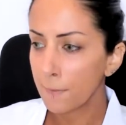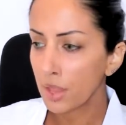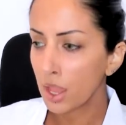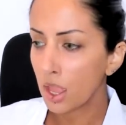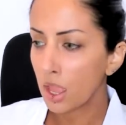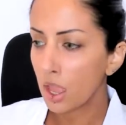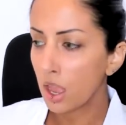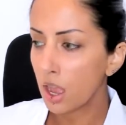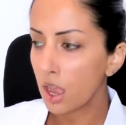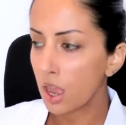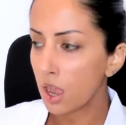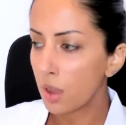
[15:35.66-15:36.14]

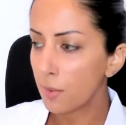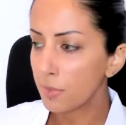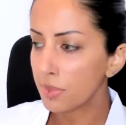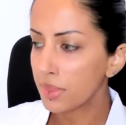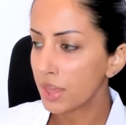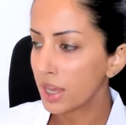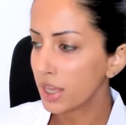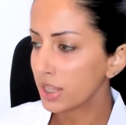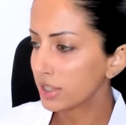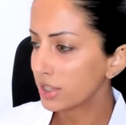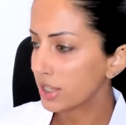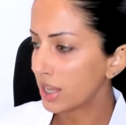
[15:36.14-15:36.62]

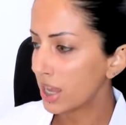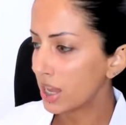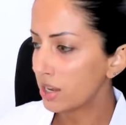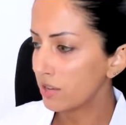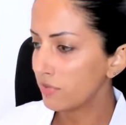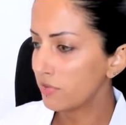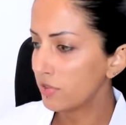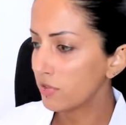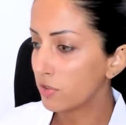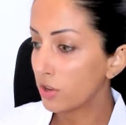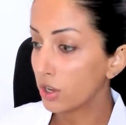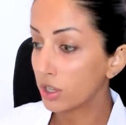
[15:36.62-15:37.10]
That said,
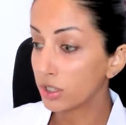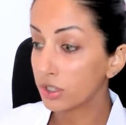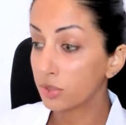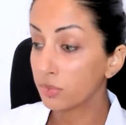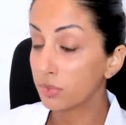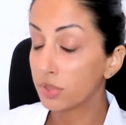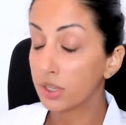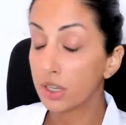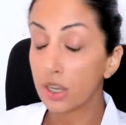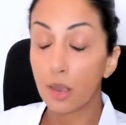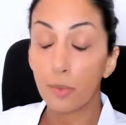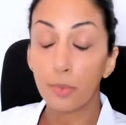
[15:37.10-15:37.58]
if you've got
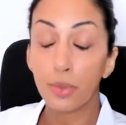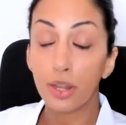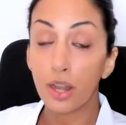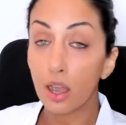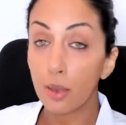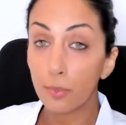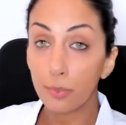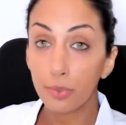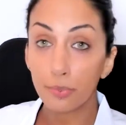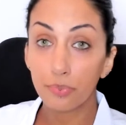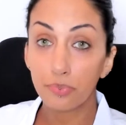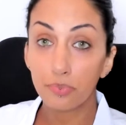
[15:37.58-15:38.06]
something coming
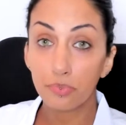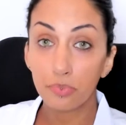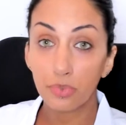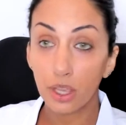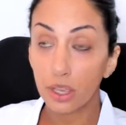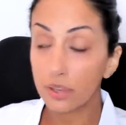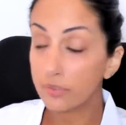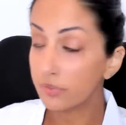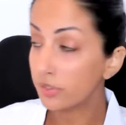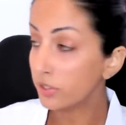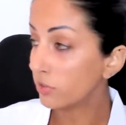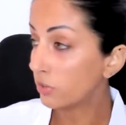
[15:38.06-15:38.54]
up,
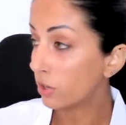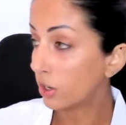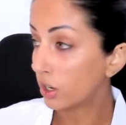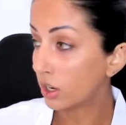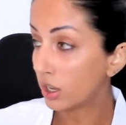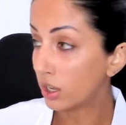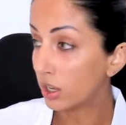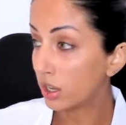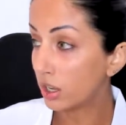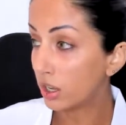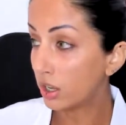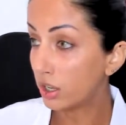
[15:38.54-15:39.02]
if you've got
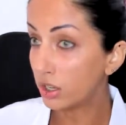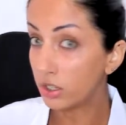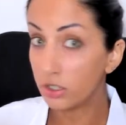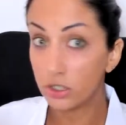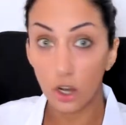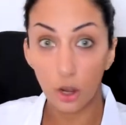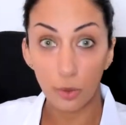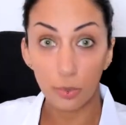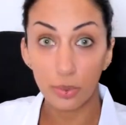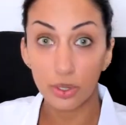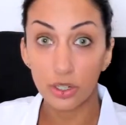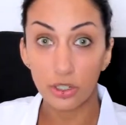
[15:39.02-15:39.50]
a
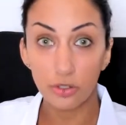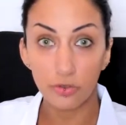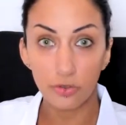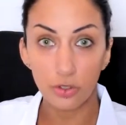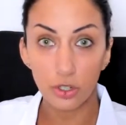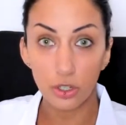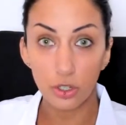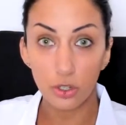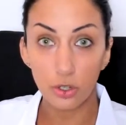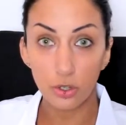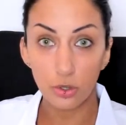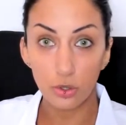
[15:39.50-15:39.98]
job
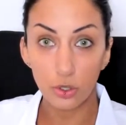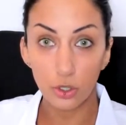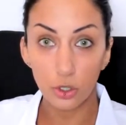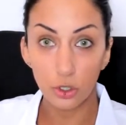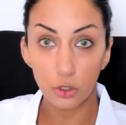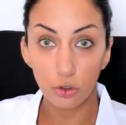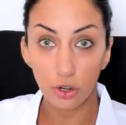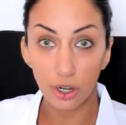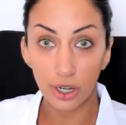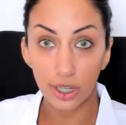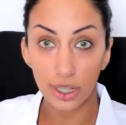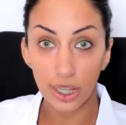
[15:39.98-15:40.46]
interview you're
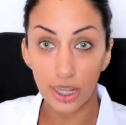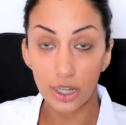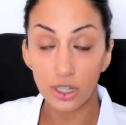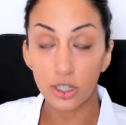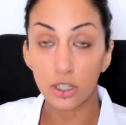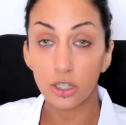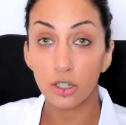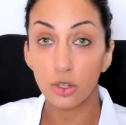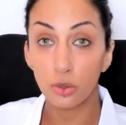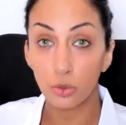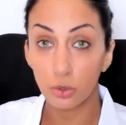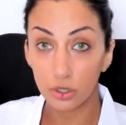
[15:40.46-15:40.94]
trying to get
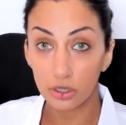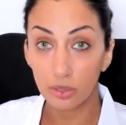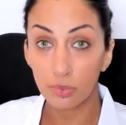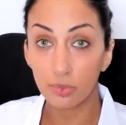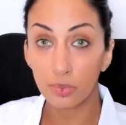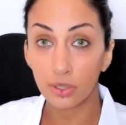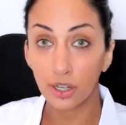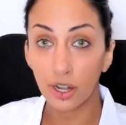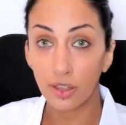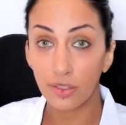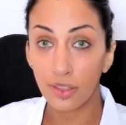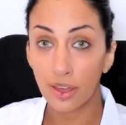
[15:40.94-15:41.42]
to or
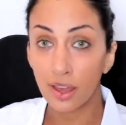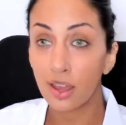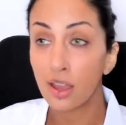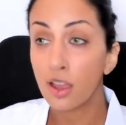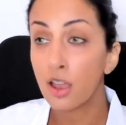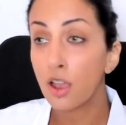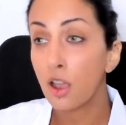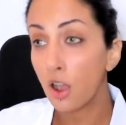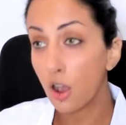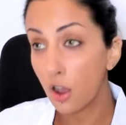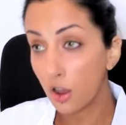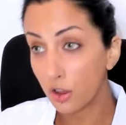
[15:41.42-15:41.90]
something like that,
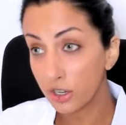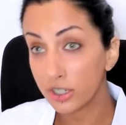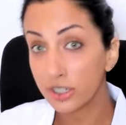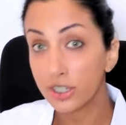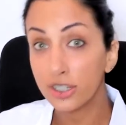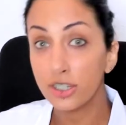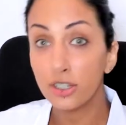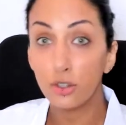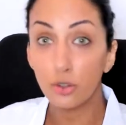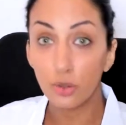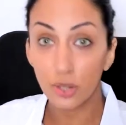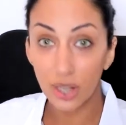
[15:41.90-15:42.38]

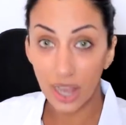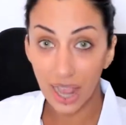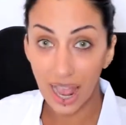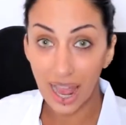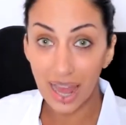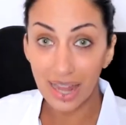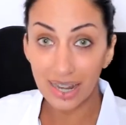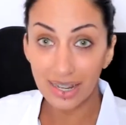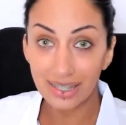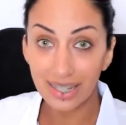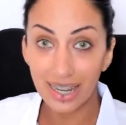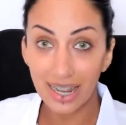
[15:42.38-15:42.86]
honestly, you
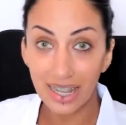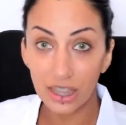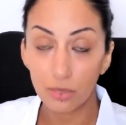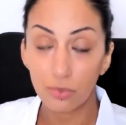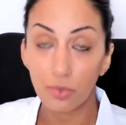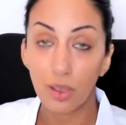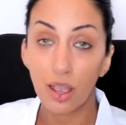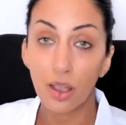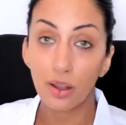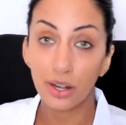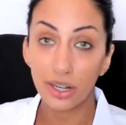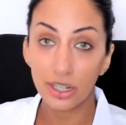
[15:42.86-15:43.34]
can take
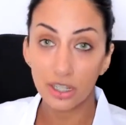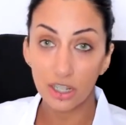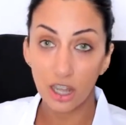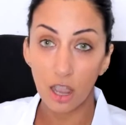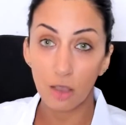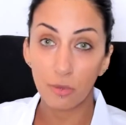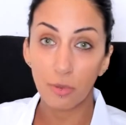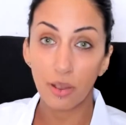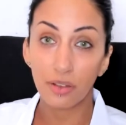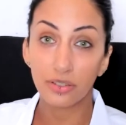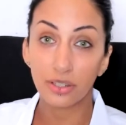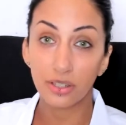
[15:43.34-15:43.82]
them out
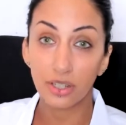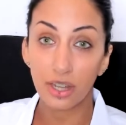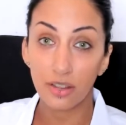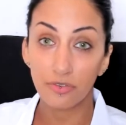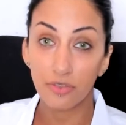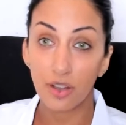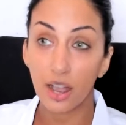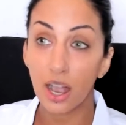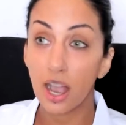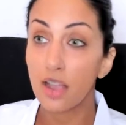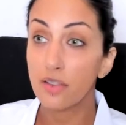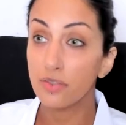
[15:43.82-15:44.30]
anytime after day
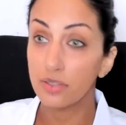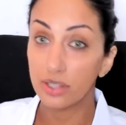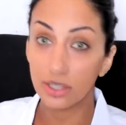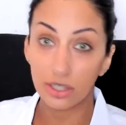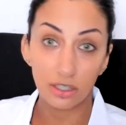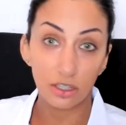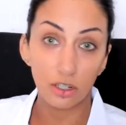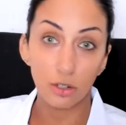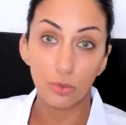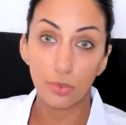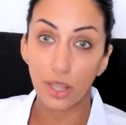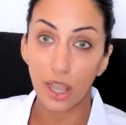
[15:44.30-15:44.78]
5 and
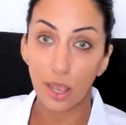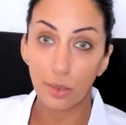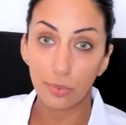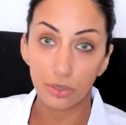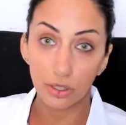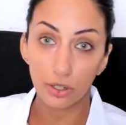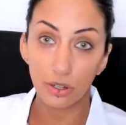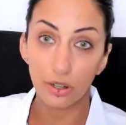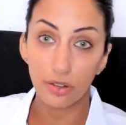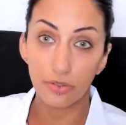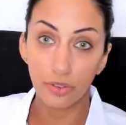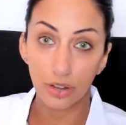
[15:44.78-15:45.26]
still be
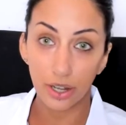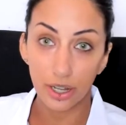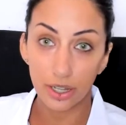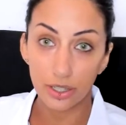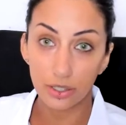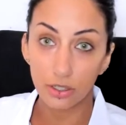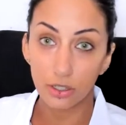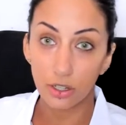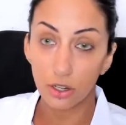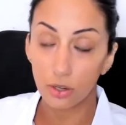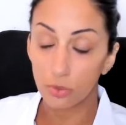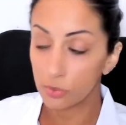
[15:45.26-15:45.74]
absolutely fine,
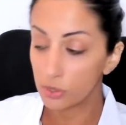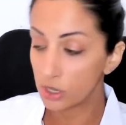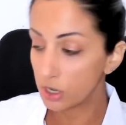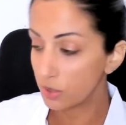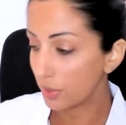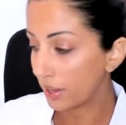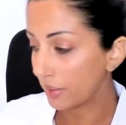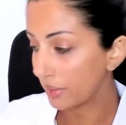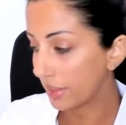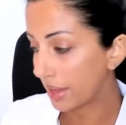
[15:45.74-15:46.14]
so don't worry about